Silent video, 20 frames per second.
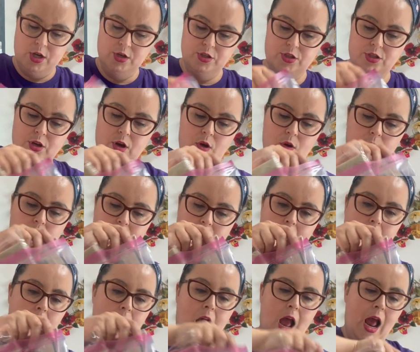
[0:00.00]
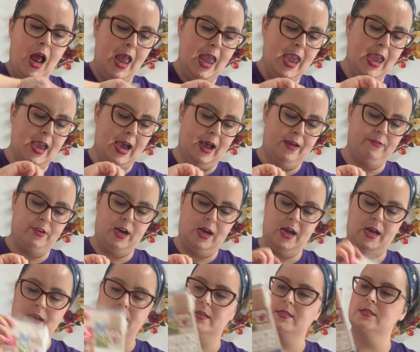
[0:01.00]
So hey, I've
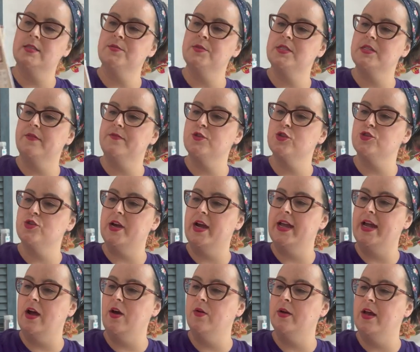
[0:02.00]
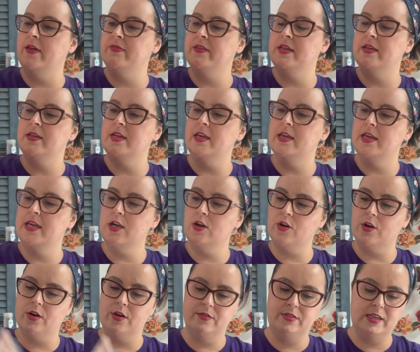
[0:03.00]
got some stuff to try out. And then
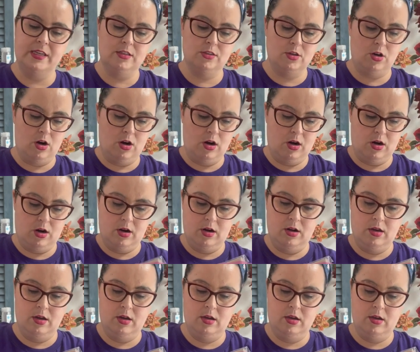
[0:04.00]
here, these are